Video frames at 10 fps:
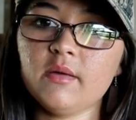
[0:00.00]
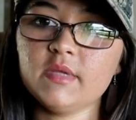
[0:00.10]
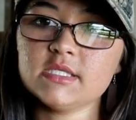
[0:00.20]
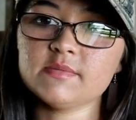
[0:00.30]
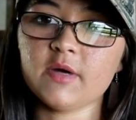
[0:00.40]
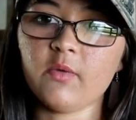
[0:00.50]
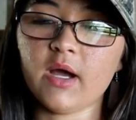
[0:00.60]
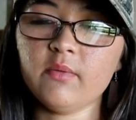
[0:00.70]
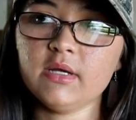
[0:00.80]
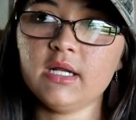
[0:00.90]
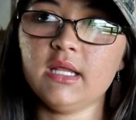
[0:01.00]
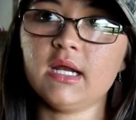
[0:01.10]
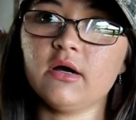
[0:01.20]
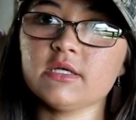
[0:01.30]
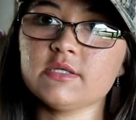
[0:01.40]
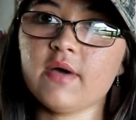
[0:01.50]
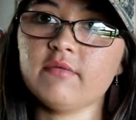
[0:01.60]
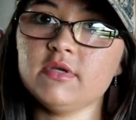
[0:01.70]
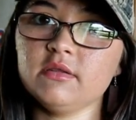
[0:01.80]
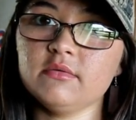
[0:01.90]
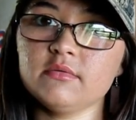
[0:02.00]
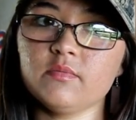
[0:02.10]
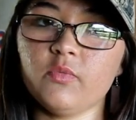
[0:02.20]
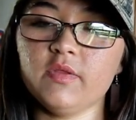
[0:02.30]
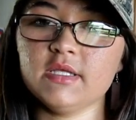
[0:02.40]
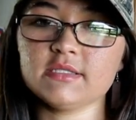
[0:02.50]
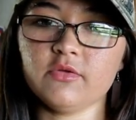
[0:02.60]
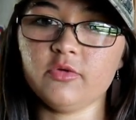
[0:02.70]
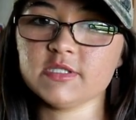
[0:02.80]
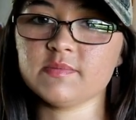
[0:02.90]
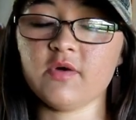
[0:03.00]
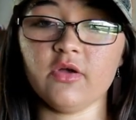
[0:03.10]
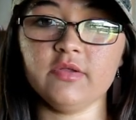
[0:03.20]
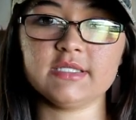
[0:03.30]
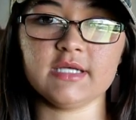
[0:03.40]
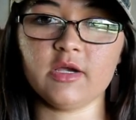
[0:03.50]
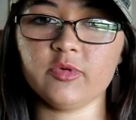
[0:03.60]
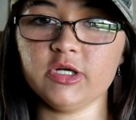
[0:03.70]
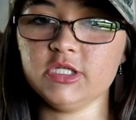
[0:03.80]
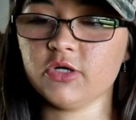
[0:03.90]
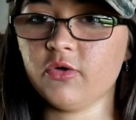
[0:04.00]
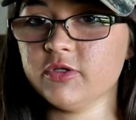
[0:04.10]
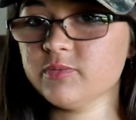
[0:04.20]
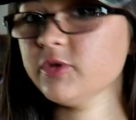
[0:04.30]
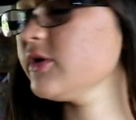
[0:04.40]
This is my white one. And then I also have a one that's a little bit smaller that's, like, a pretty turquoise blue